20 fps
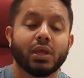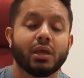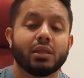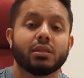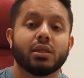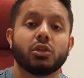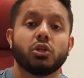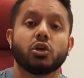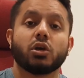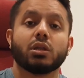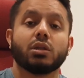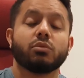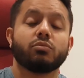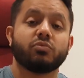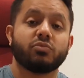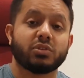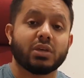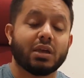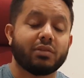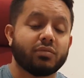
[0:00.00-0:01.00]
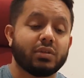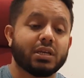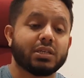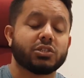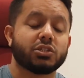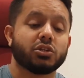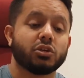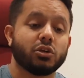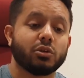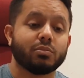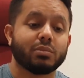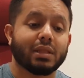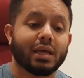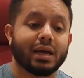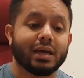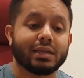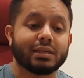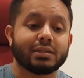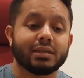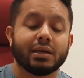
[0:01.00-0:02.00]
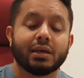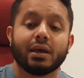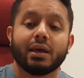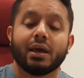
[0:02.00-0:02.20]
then you can safely assume that